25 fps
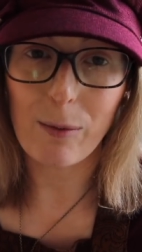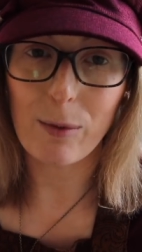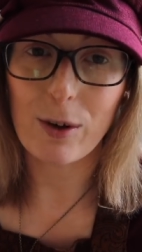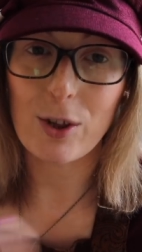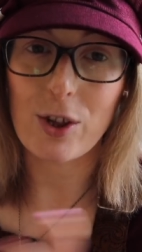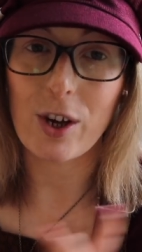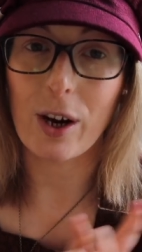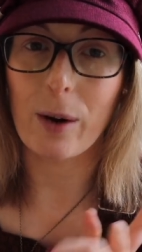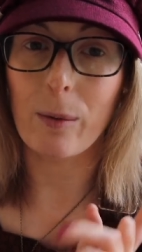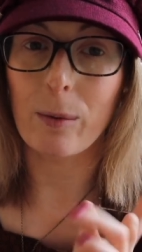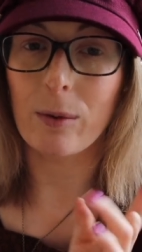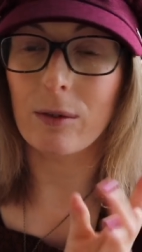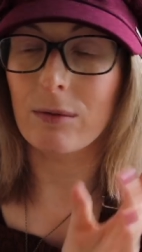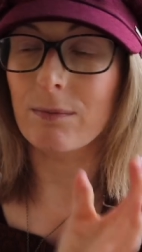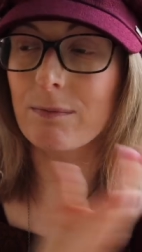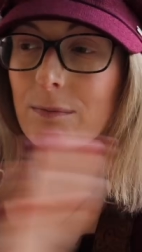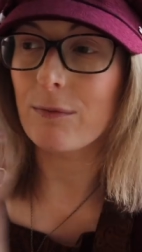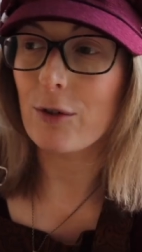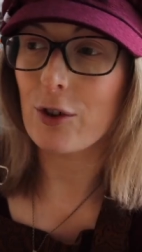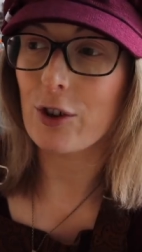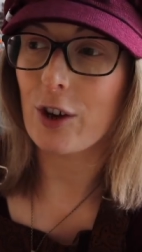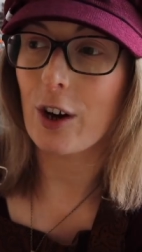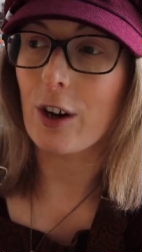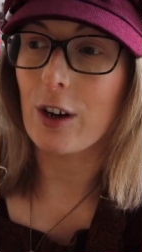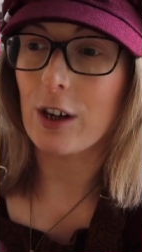which I will
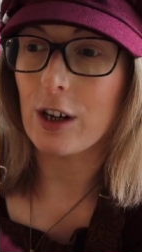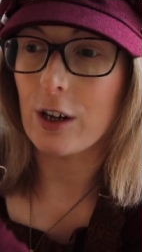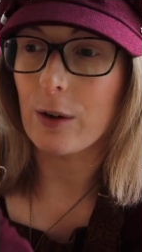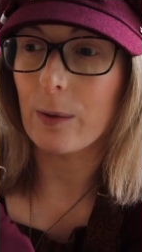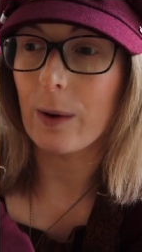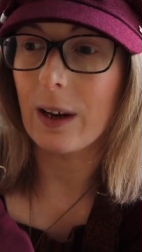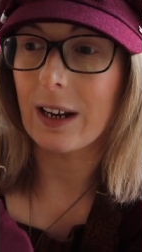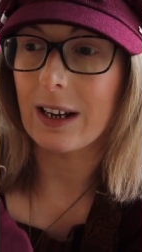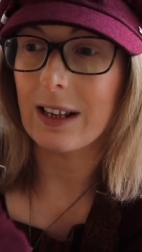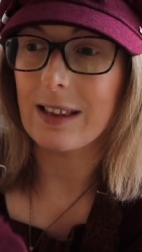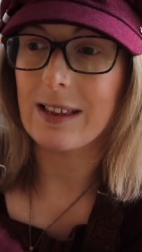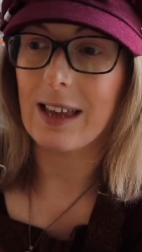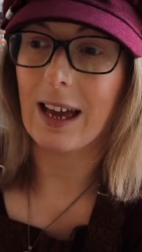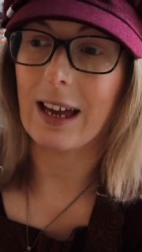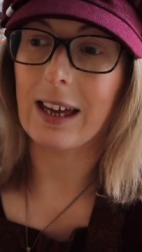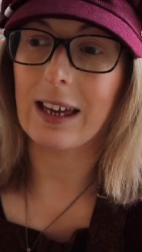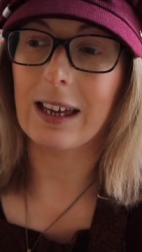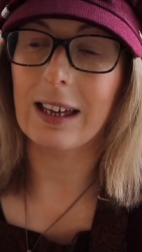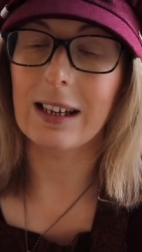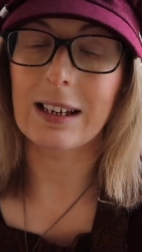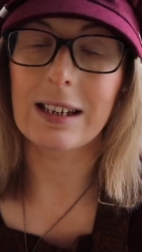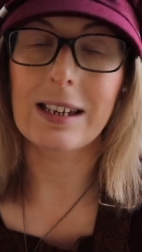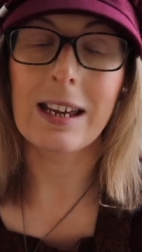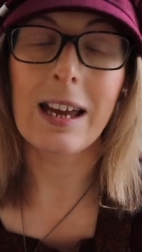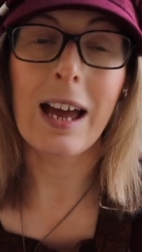show you in a
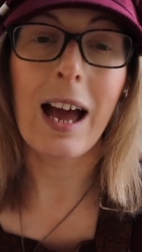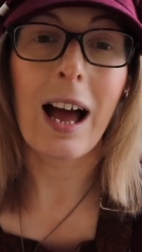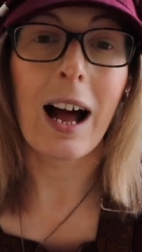second.